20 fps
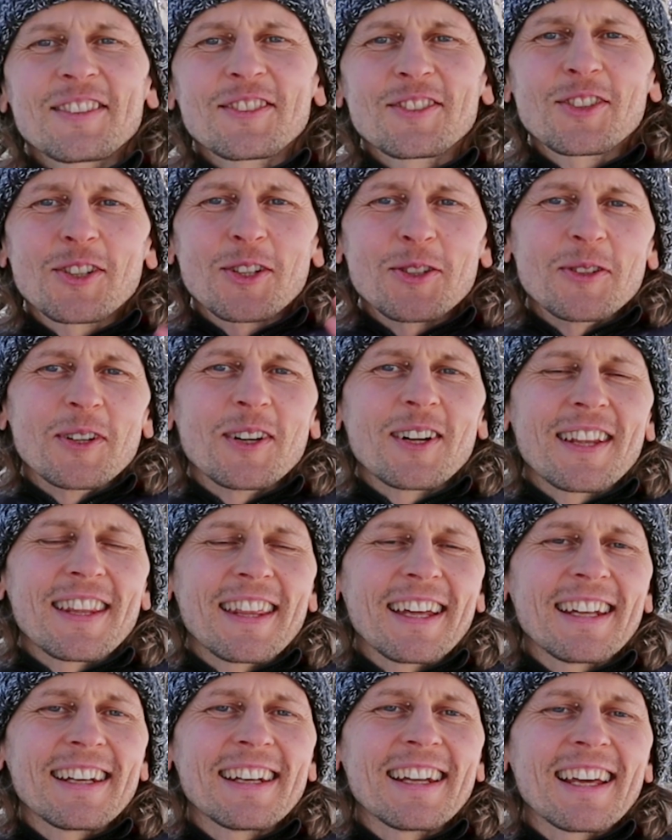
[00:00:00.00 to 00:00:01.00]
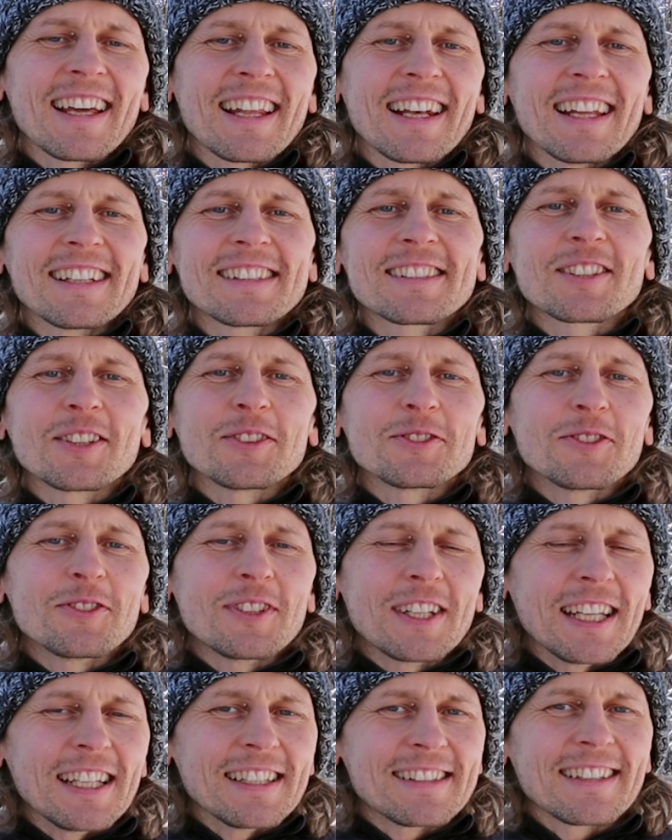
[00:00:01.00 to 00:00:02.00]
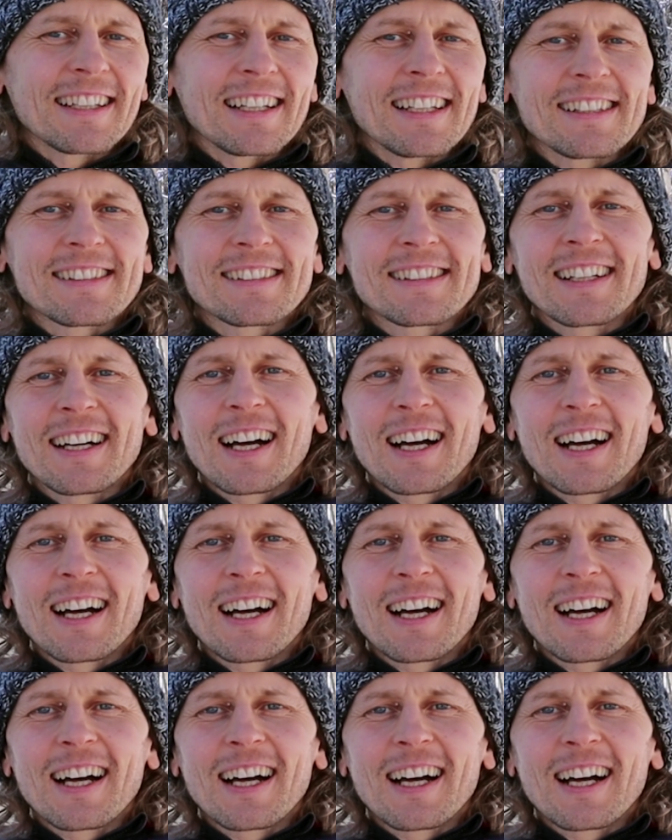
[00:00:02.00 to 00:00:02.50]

So then let's go to details.